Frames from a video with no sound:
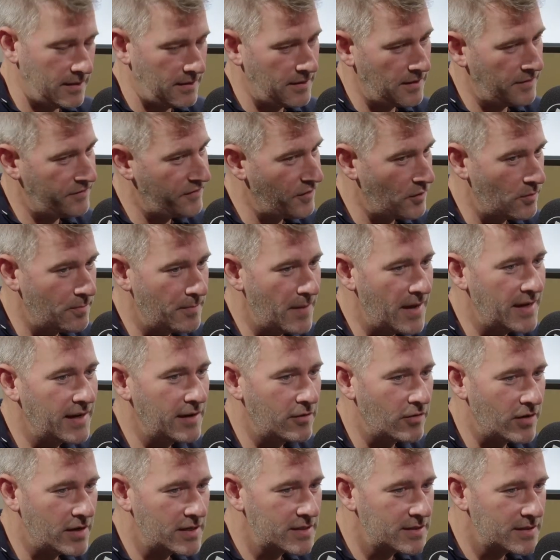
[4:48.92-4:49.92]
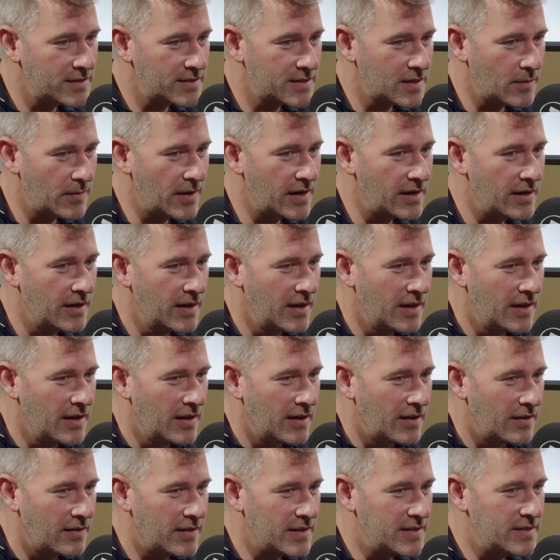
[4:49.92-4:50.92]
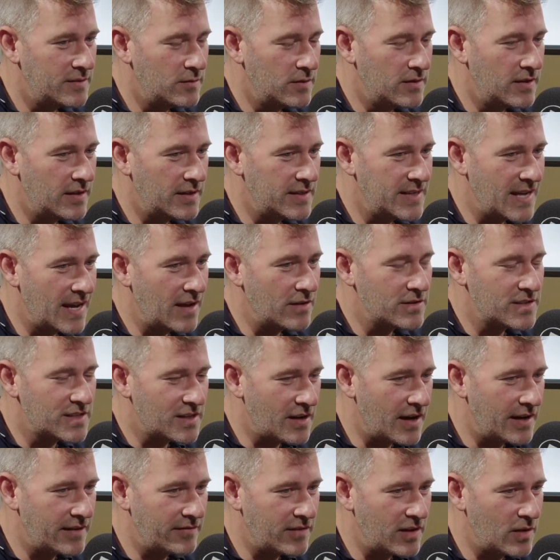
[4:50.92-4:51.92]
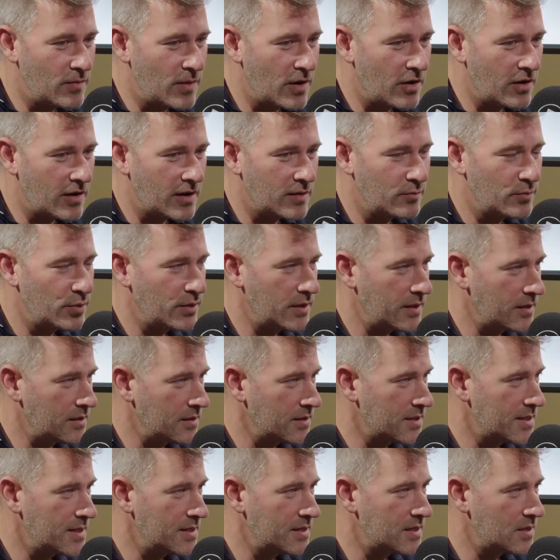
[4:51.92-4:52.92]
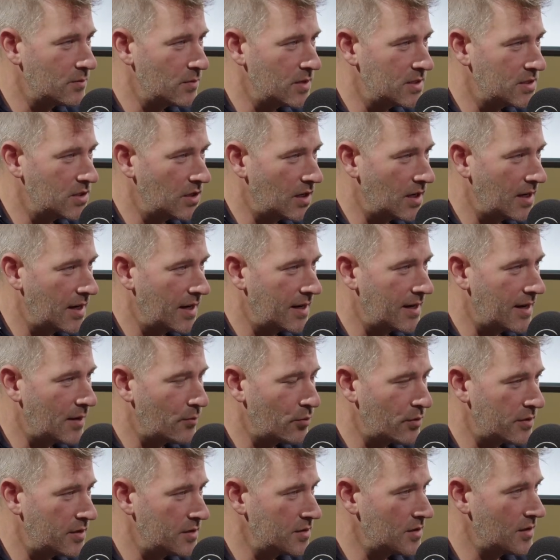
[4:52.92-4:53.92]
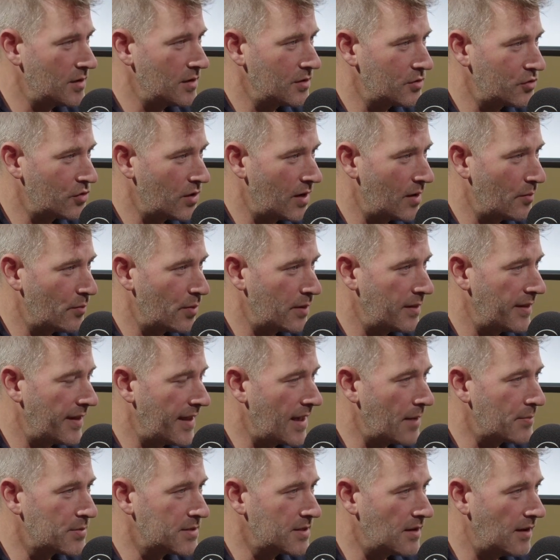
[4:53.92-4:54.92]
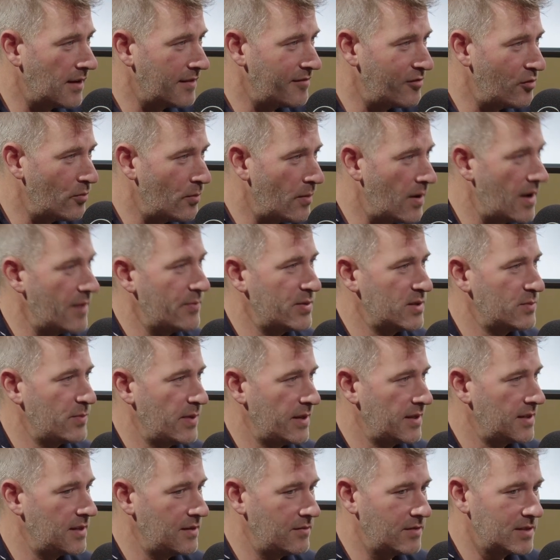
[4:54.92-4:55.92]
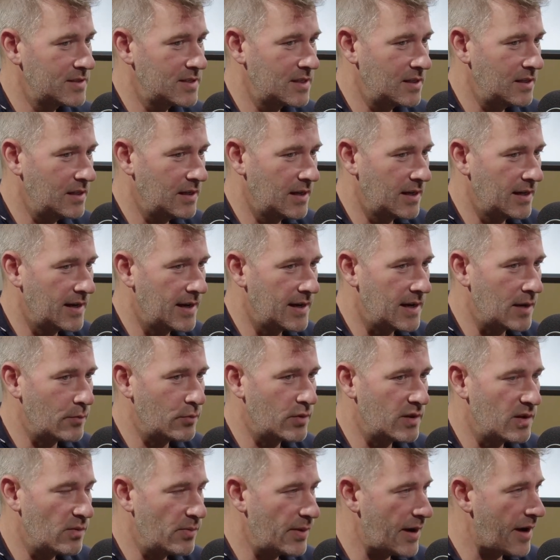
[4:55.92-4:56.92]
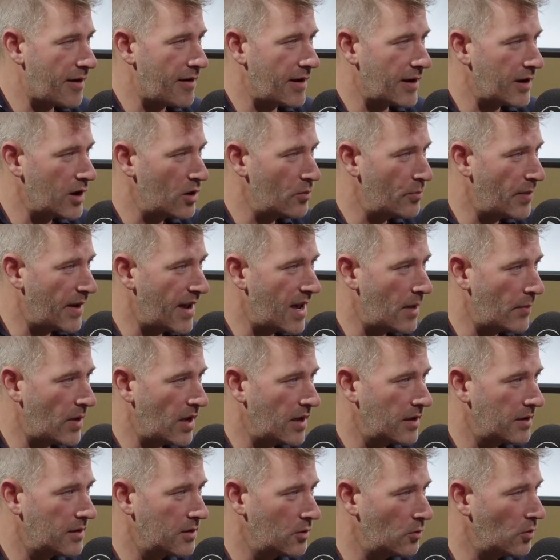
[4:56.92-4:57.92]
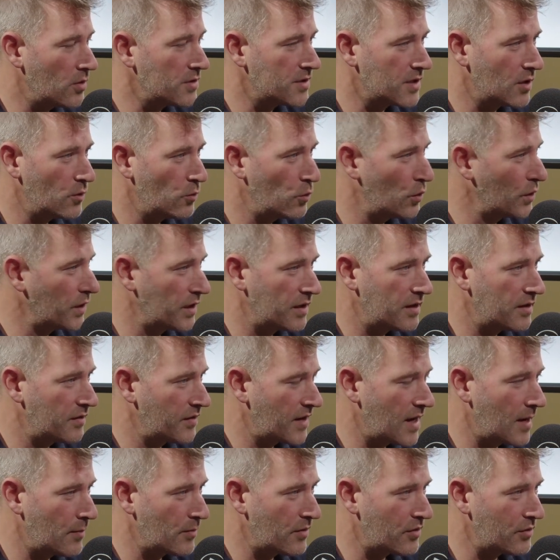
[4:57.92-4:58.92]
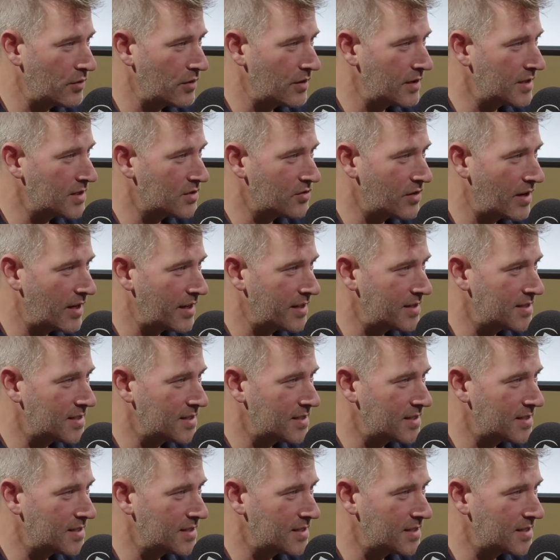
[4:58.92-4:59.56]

for many reasons. I mean, the downside of the American political system is you can end up with a Donald Trump, and the upside from my perspective is that you can end up with a Barack Obama, who also wouldn't have come through the Australian